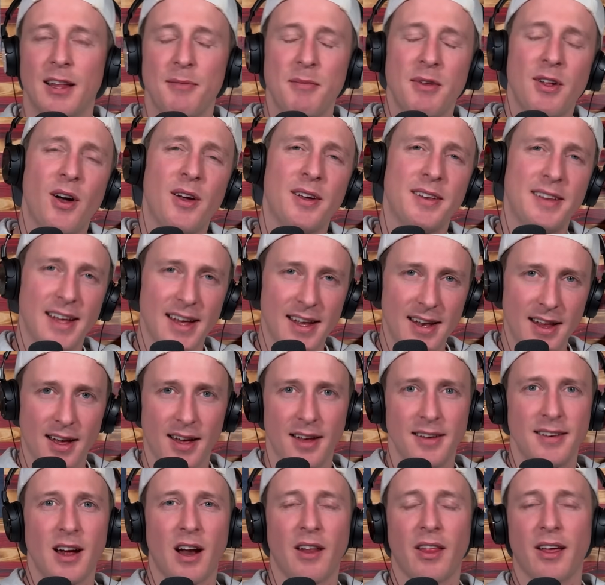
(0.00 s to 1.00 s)
Let me know how you did
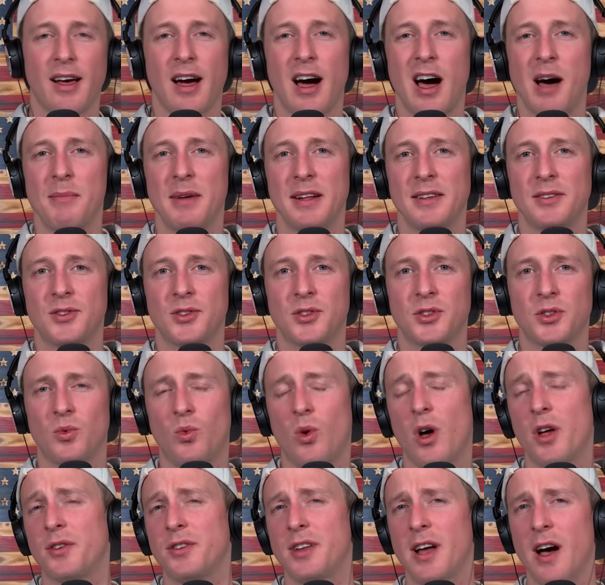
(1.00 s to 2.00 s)
down in the comments.
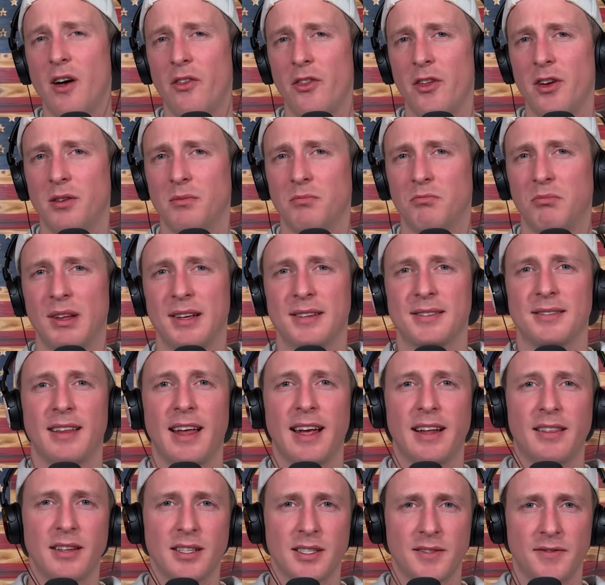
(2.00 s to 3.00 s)
While you're down there, please
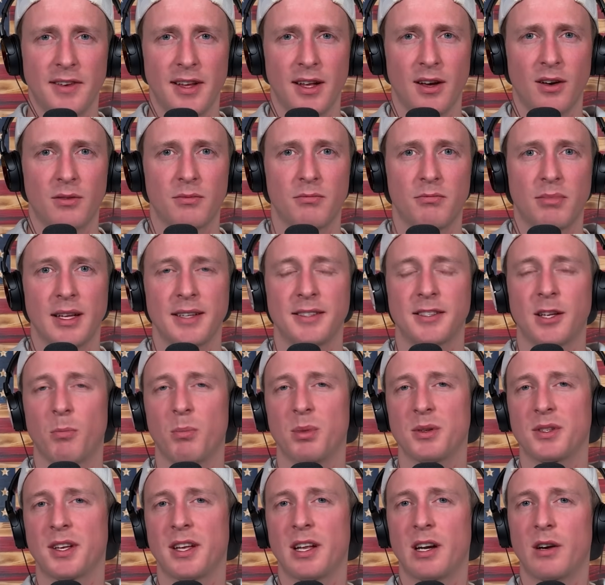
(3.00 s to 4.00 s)
like this video. Please
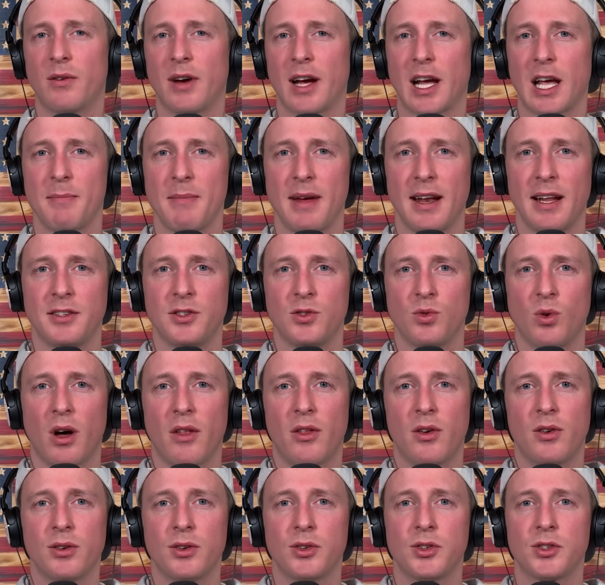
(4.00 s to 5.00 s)
help us get it recommended to
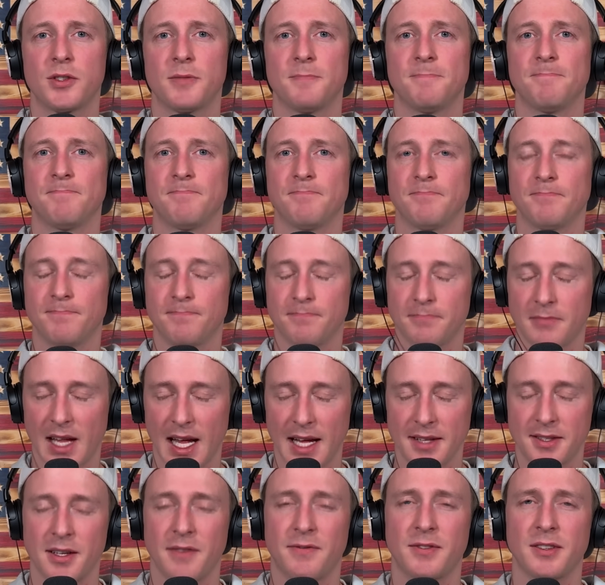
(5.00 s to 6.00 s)
others.
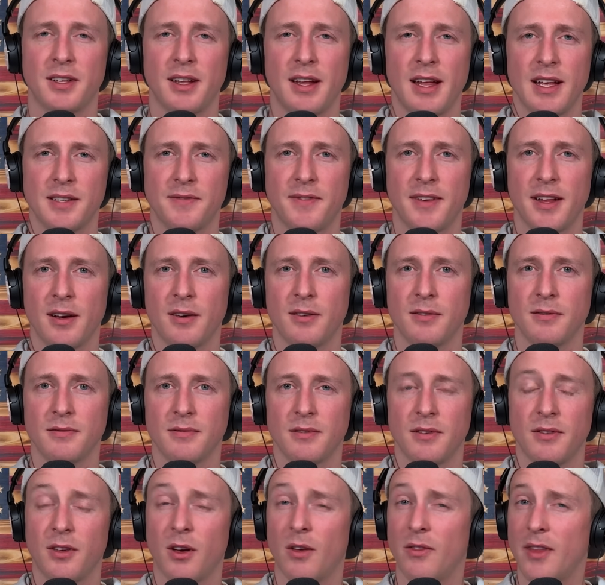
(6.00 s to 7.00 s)
That's it for today's video.
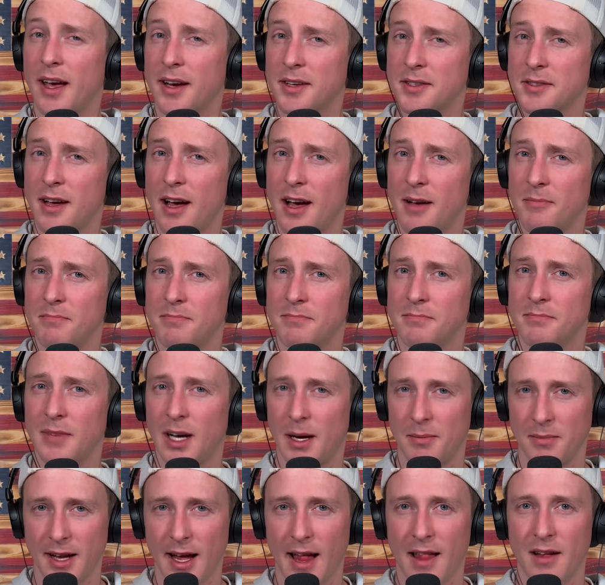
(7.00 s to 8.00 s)
Until next time,
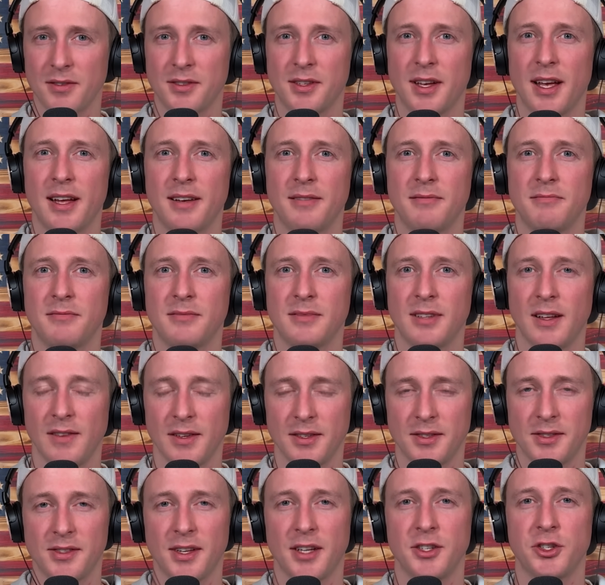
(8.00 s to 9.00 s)
I'm Tyler Zed.
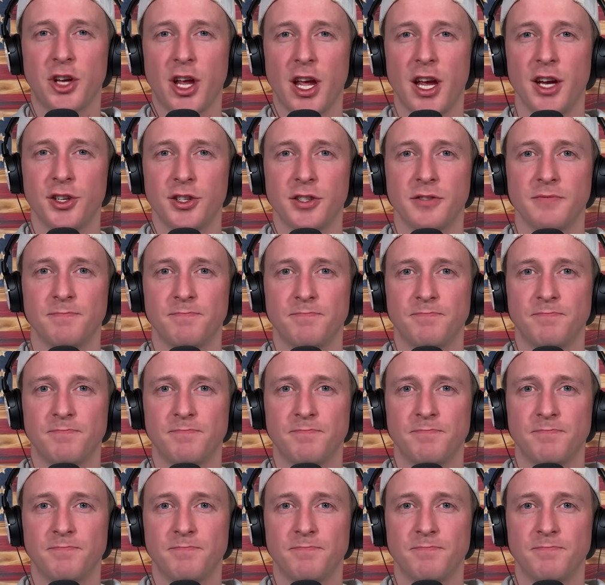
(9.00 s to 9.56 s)
This is Zeducation.